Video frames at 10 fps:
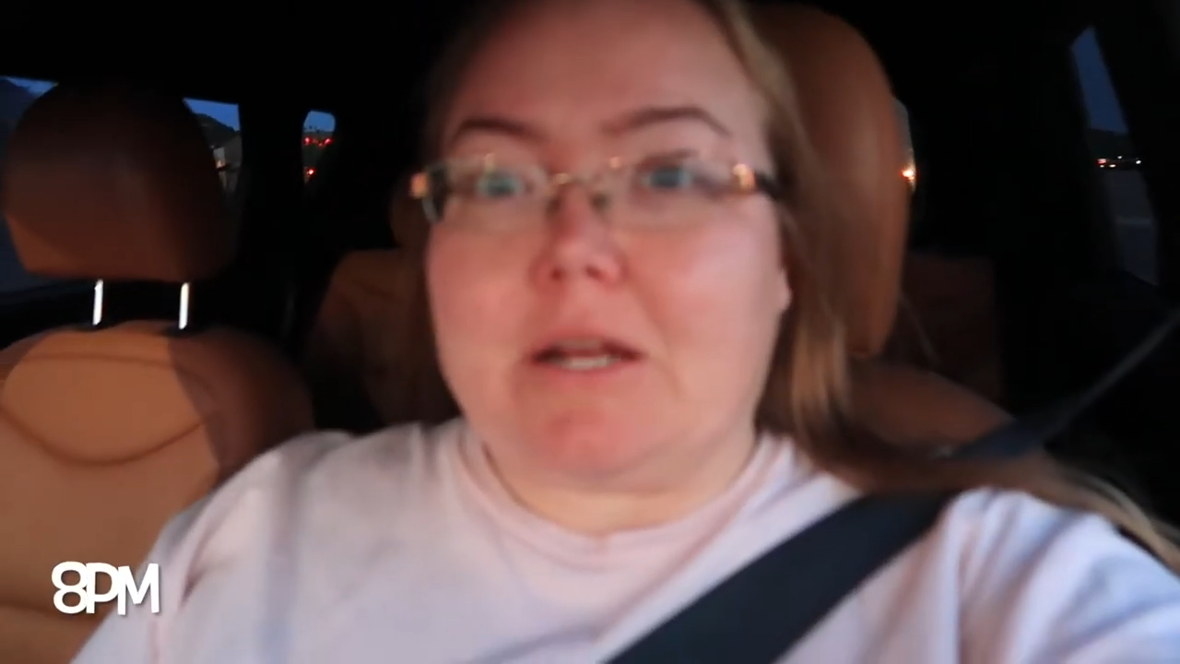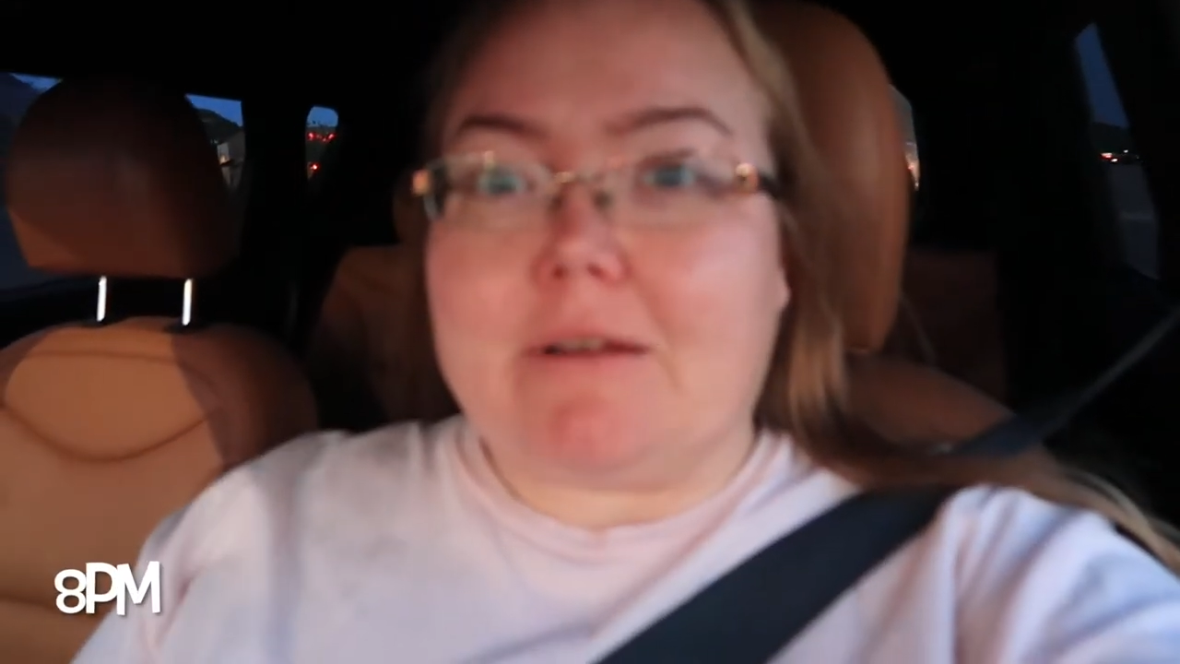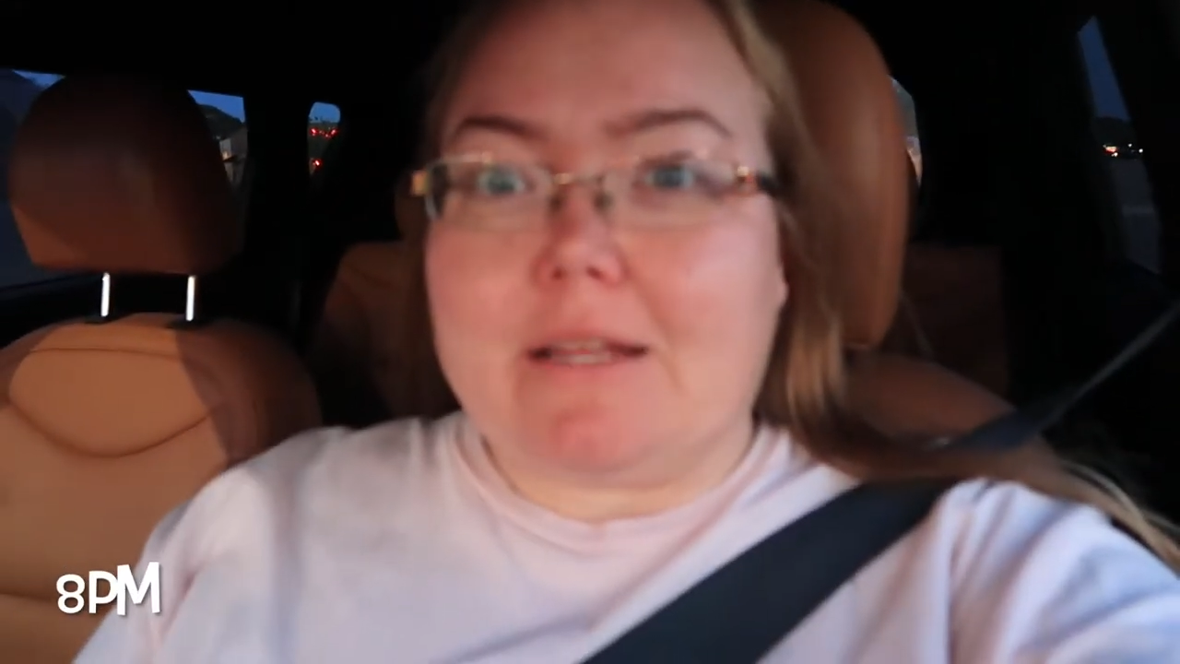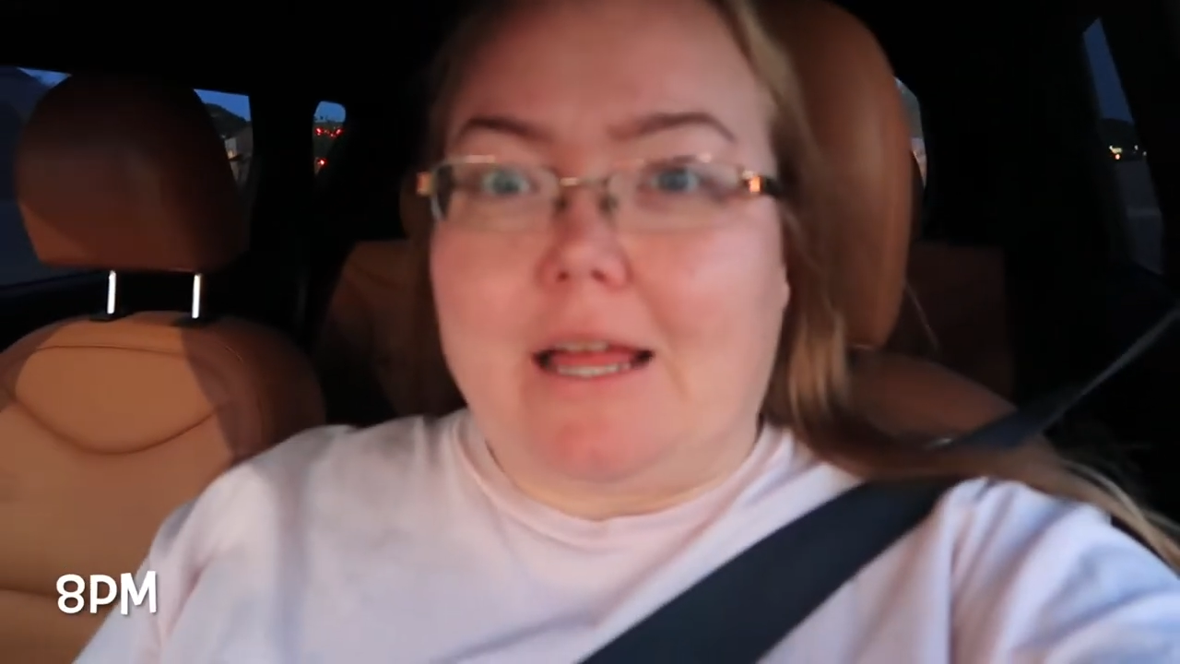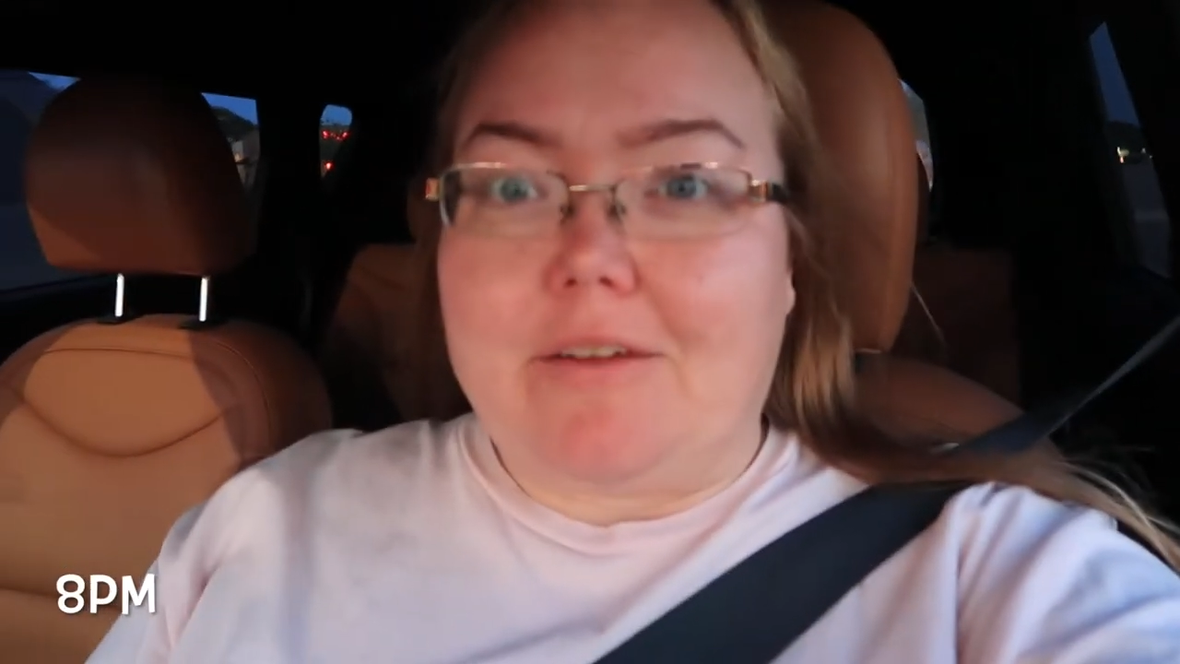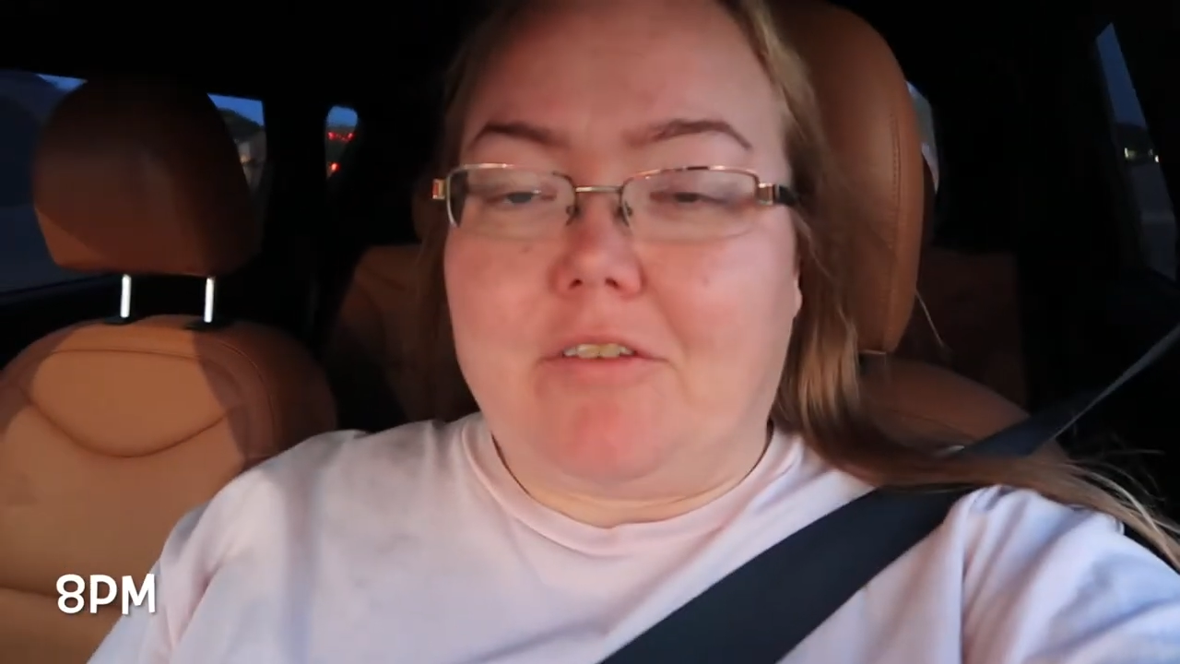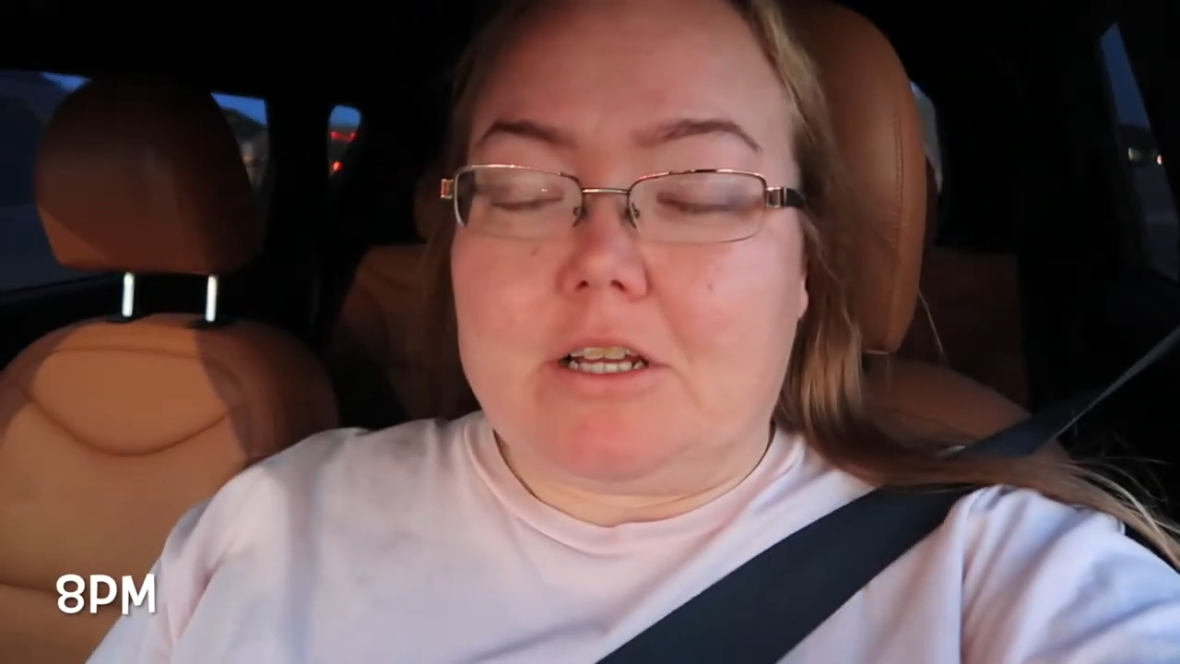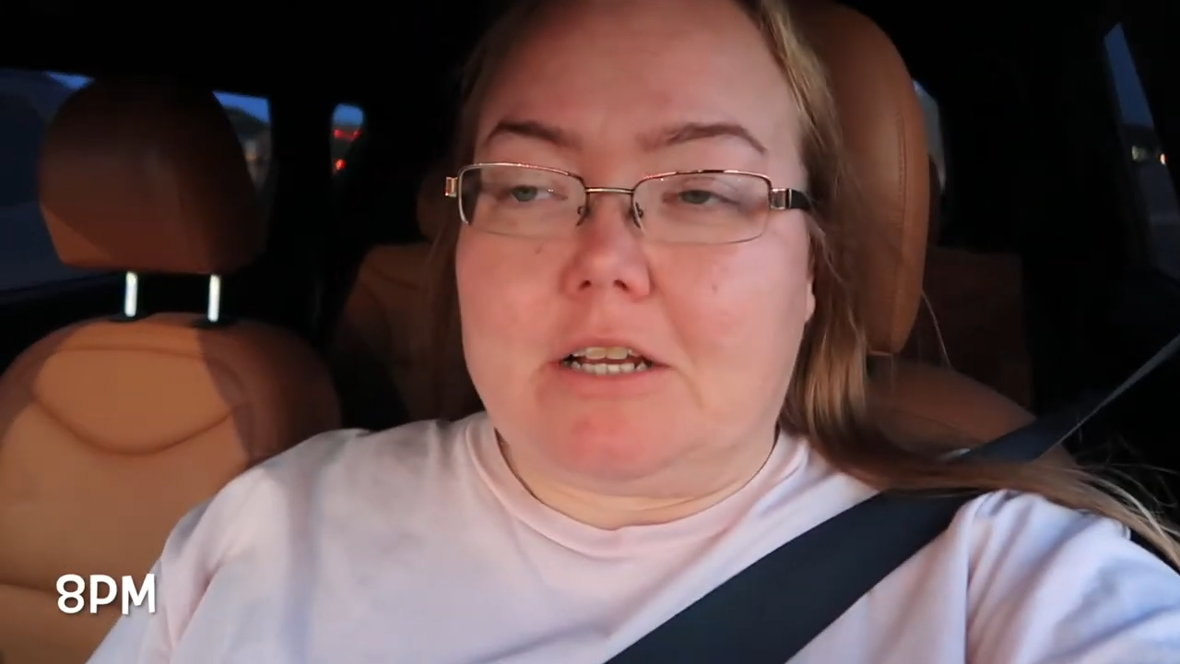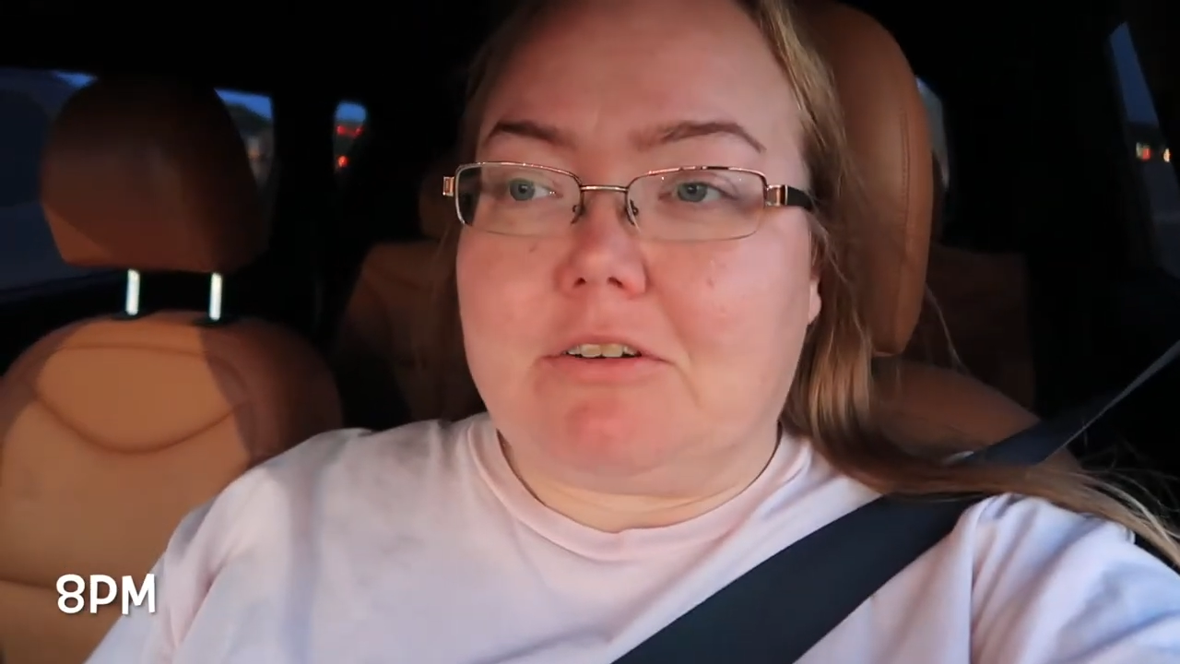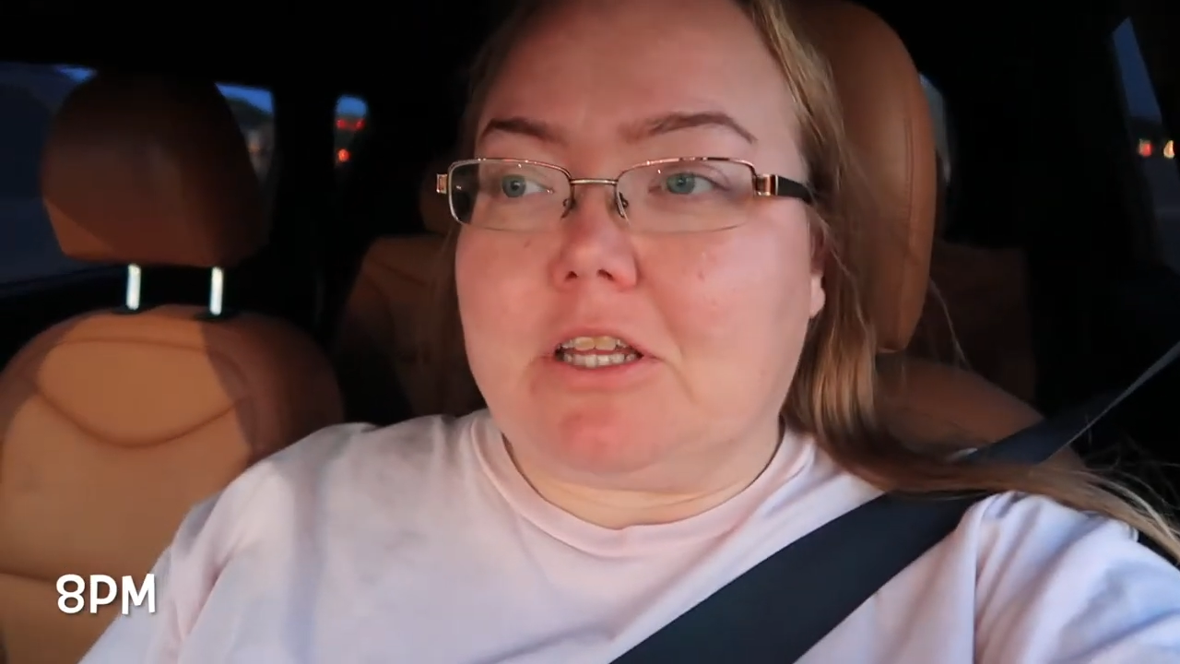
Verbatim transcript: at a red light vlogging